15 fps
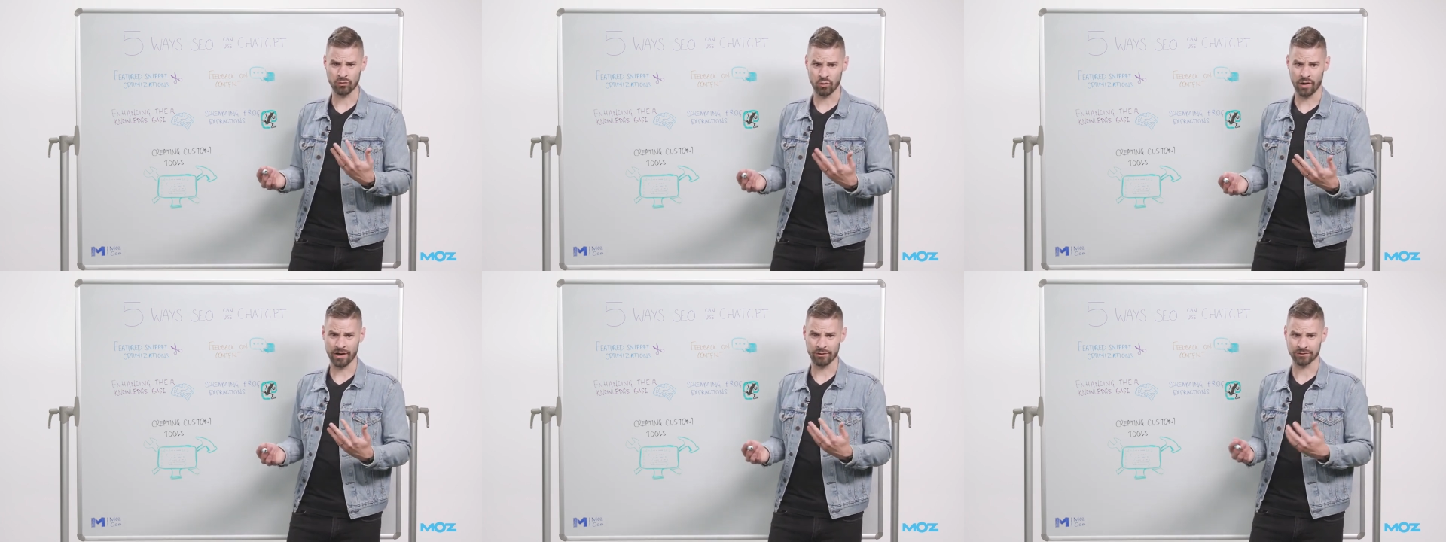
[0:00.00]

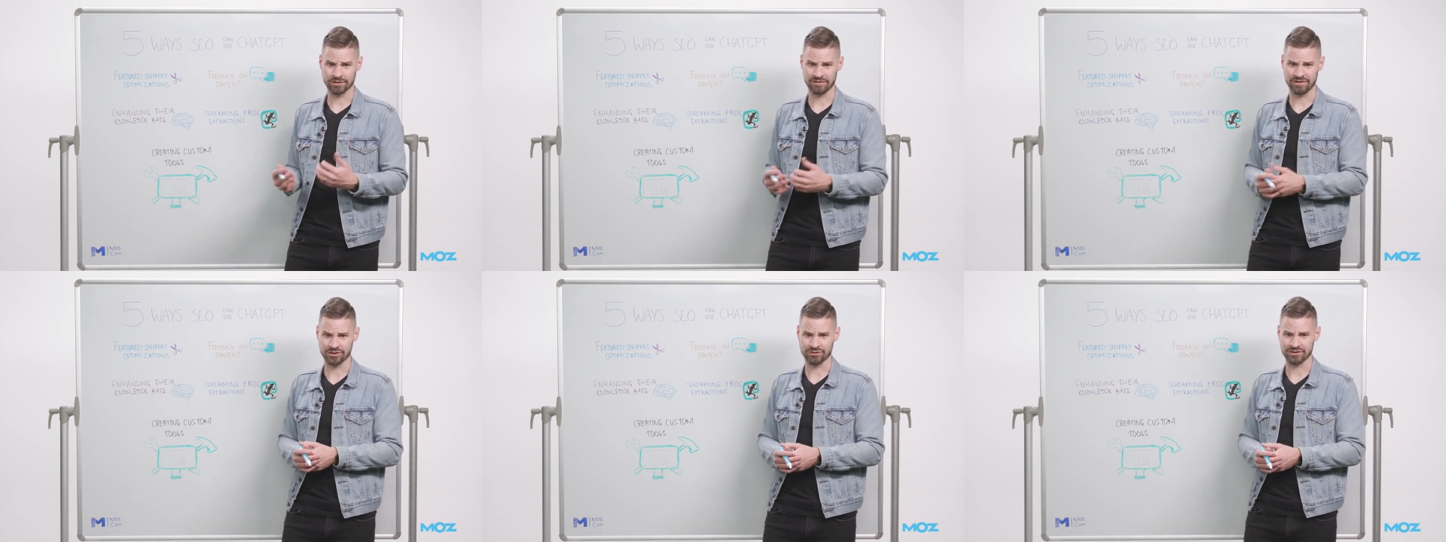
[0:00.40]
well to
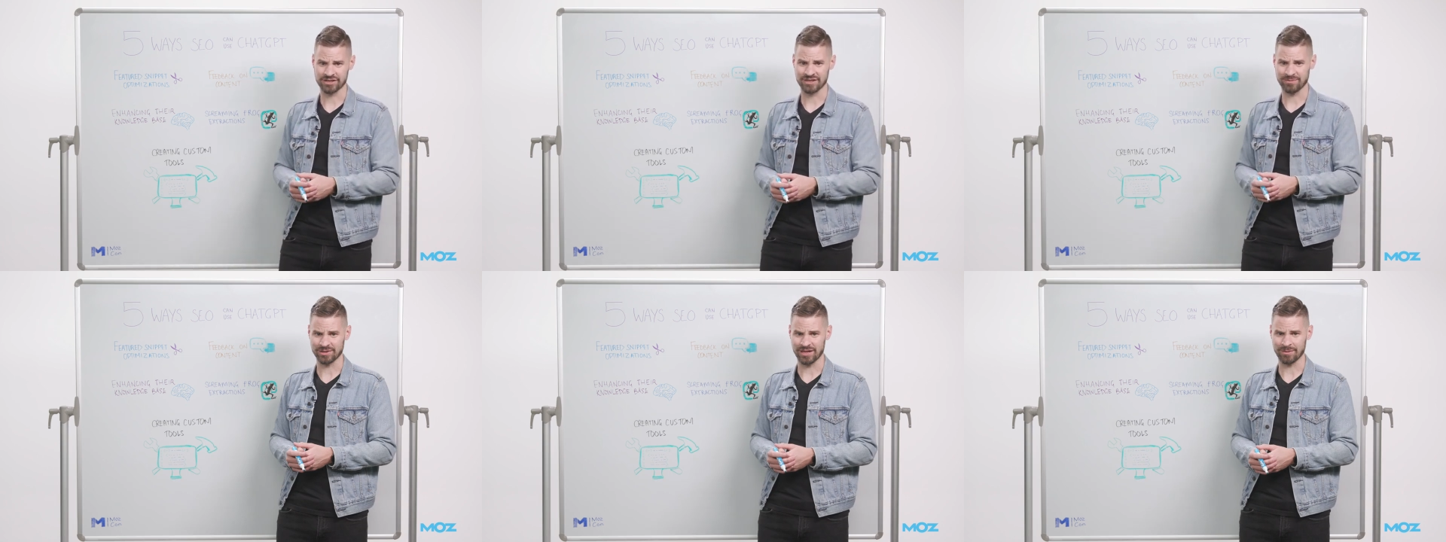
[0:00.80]
featured
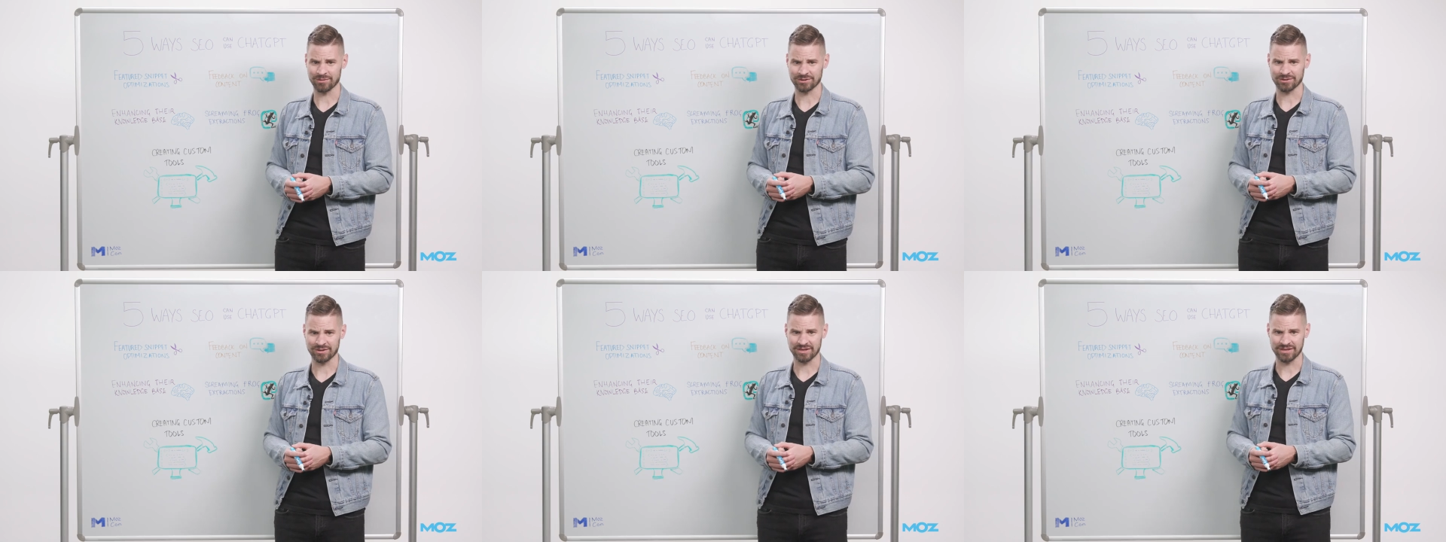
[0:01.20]
snippet
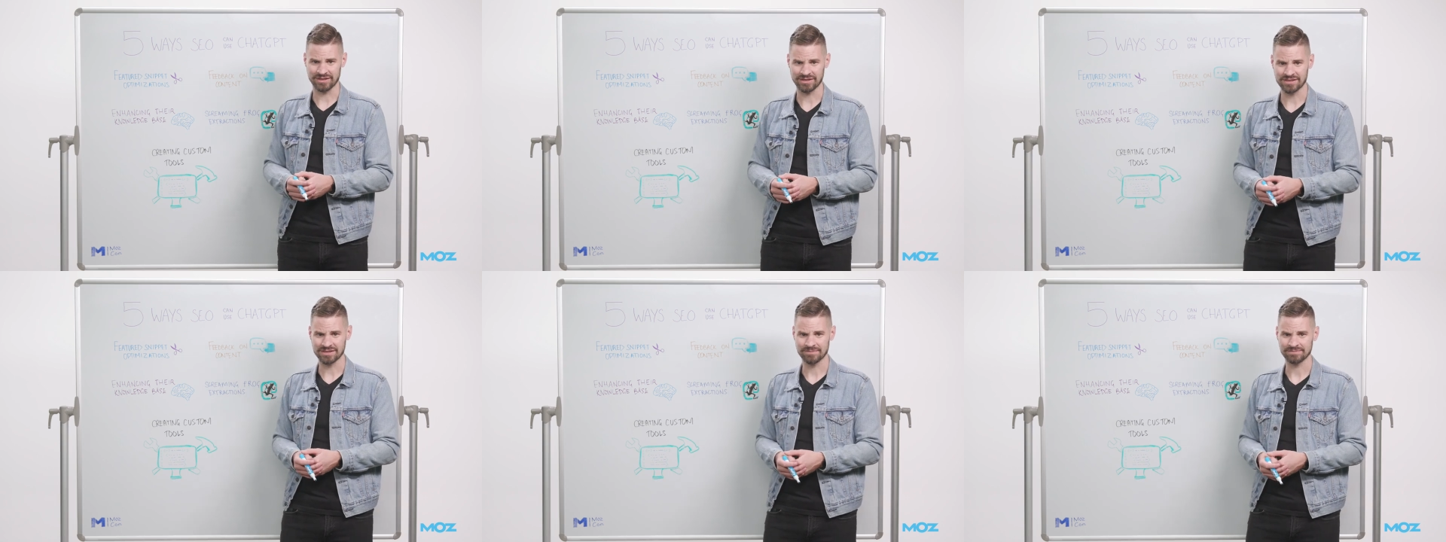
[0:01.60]

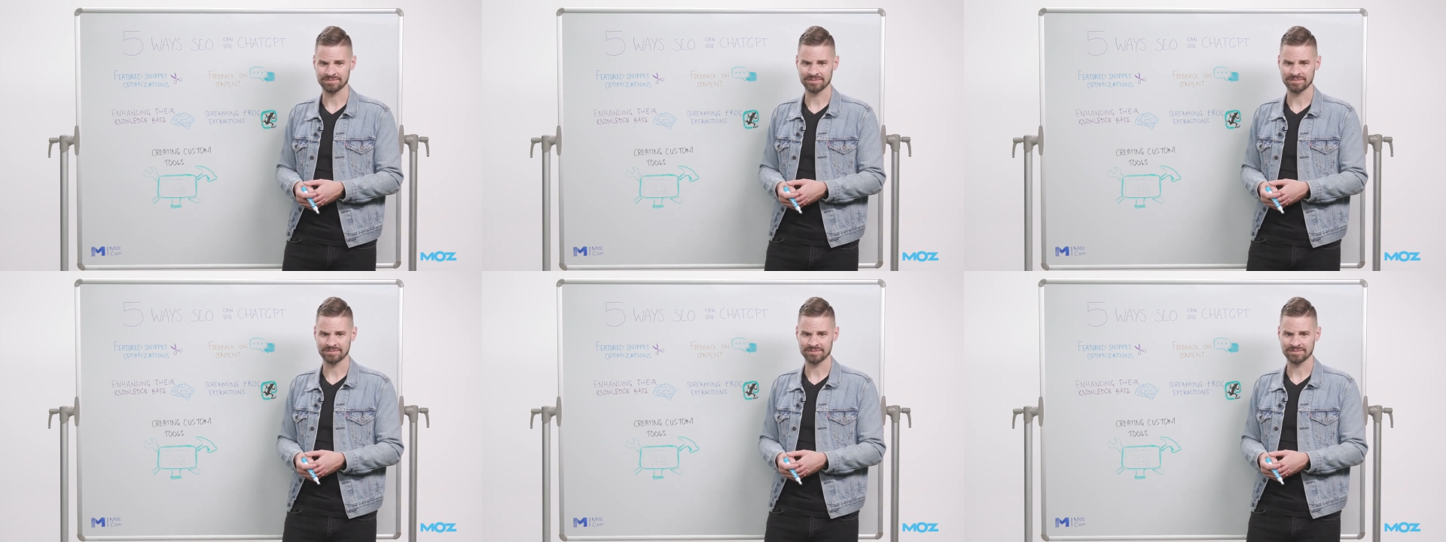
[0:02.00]
opportunities.